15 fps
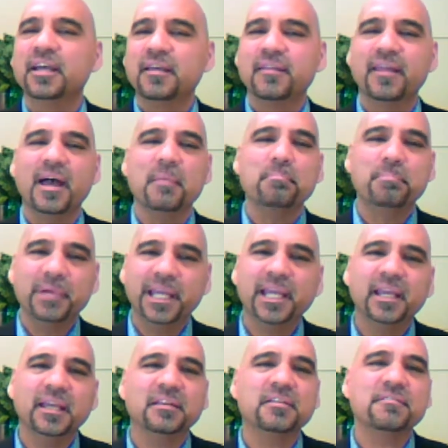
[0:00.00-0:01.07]
that
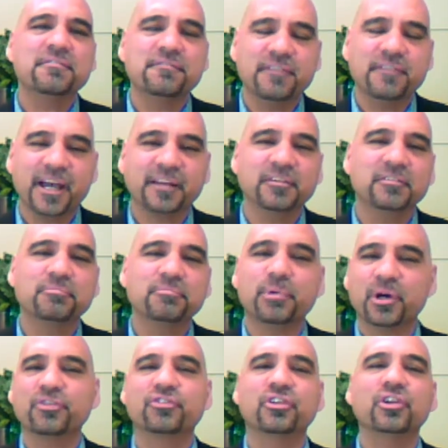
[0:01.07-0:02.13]
being an effective
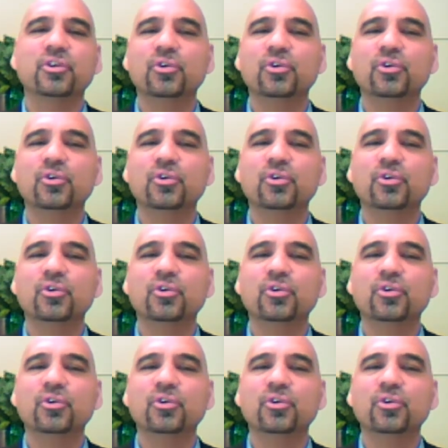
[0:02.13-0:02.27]
person